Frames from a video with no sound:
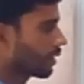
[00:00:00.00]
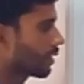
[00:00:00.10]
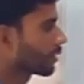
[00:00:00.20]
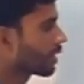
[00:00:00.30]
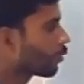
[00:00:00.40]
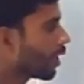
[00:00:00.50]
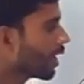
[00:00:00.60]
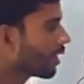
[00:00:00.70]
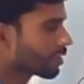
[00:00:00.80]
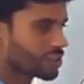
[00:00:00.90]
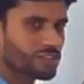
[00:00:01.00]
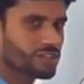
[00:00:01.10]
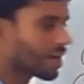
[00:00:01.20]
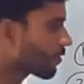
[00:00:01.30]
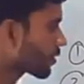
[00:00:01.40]
The word
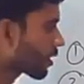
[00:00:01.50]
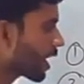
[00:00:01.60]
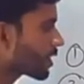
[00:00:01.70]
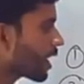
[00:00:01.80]
just after, right